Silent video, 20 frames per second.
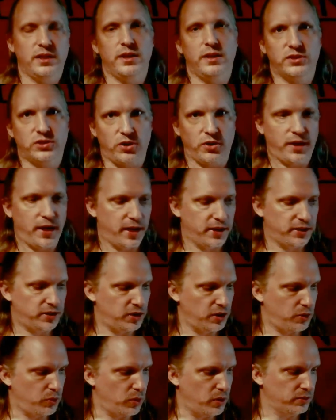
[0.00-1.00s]
in sarcastic
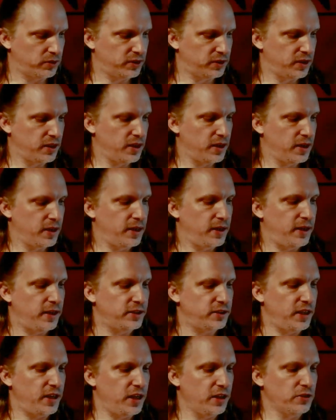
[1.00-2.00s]
quotes,
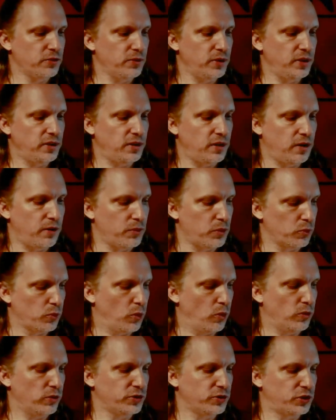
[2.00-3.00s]
is ignorant of the
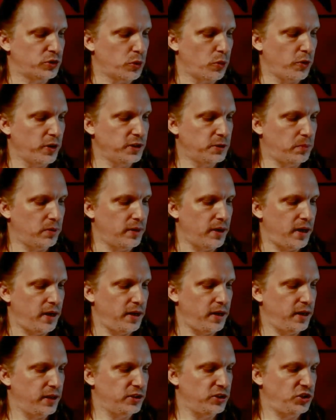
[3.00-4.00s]
role stories
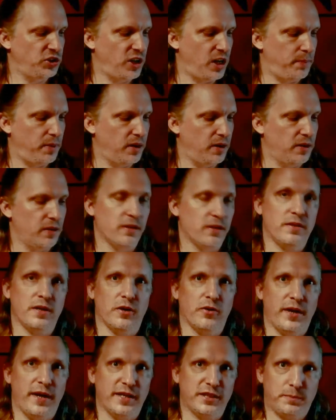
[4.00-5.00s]
play in shaping
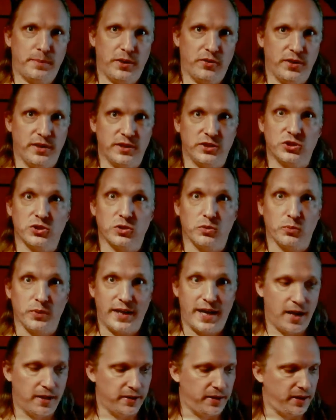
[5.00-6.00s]
their experiential
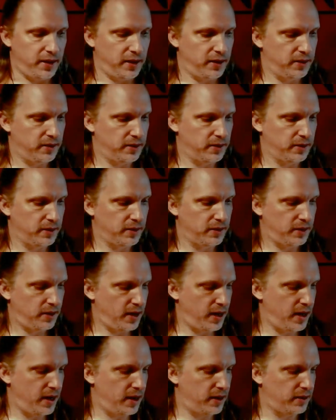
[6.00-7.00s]
reality.
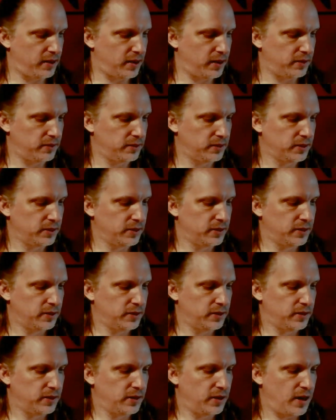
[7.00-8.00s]
And
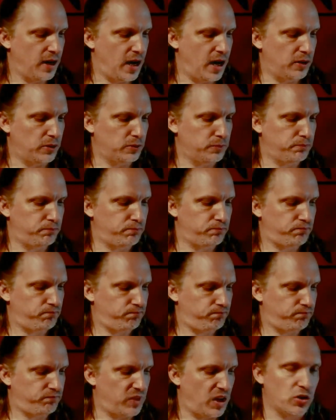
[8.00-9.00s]
I'll
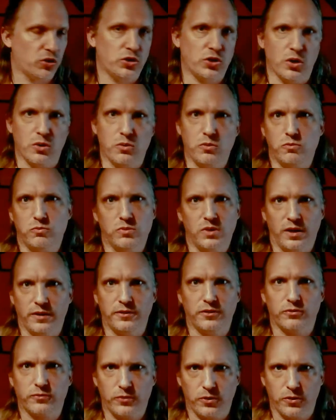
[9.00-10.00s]
go a
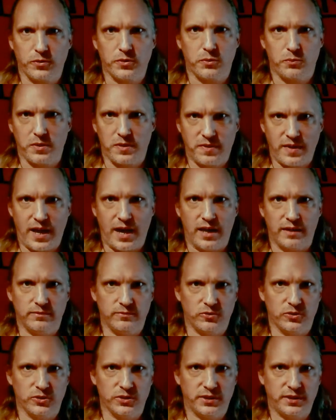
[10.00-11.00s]
little further with that
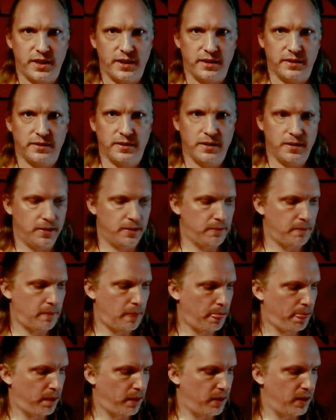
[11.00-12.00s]
for a second.
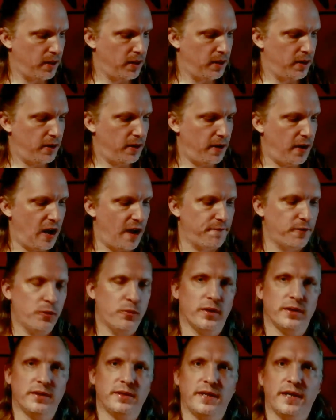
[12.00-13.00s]

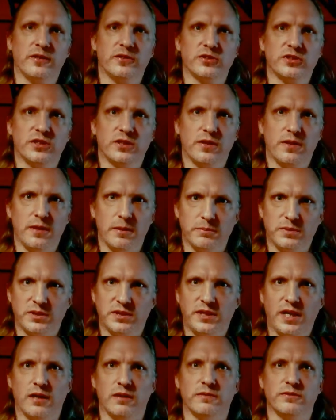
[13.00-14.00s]
Everyone tells
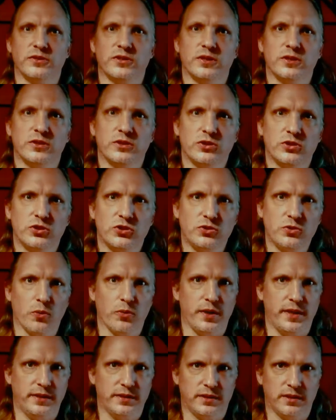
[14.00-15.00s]
themselves
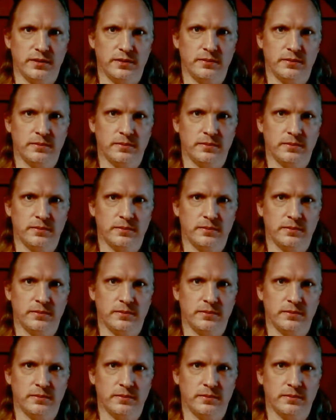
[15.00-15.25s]
stories.